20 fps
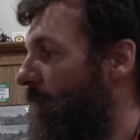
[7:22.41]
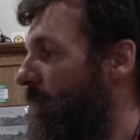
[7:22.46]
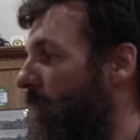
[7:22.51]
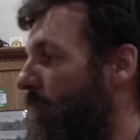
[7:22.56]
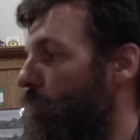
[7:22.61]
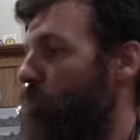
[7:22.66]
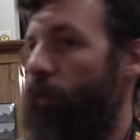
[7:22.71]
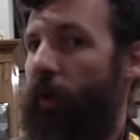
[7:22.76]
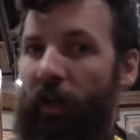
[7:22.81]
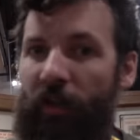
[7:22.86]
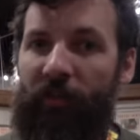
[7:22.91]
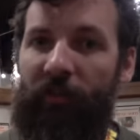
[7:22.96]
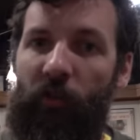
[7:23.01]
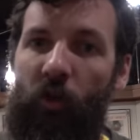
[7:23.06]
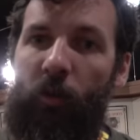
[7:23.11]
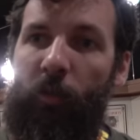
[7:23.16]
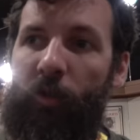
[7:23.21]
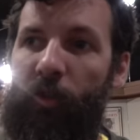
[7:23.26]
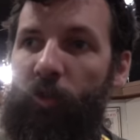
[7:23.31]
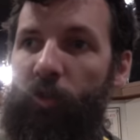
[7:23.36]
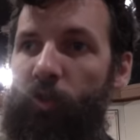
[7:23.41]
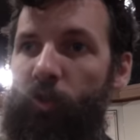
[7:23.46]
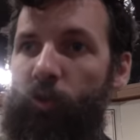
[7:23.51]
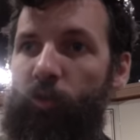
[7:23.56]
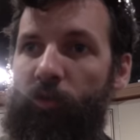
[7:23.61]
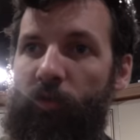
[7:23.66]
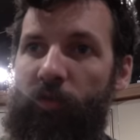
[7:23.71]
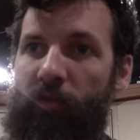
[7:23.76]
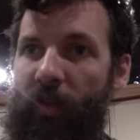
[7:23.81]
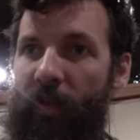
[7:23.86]
Now you guys know I'm a
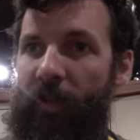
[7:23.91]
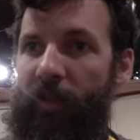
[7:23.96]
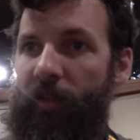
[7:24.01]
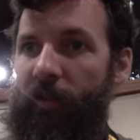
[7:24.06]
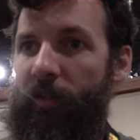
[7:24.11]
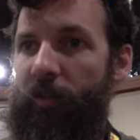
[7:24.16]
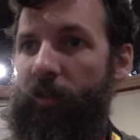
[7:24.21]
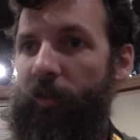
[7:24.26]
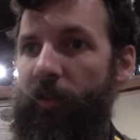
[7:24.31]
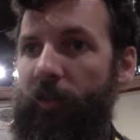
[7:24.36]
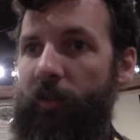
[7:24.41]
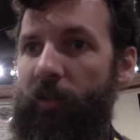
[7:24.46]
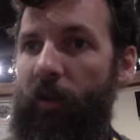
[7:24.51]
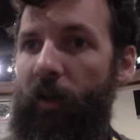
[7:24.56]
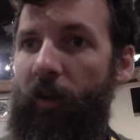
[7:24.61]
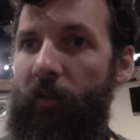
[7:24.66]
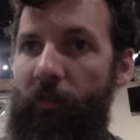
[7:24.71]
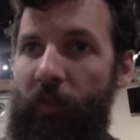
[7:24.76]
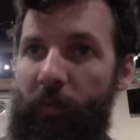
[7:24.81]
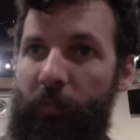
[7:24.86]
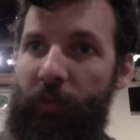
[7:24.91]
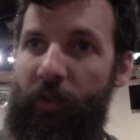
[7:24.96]
huge fan of the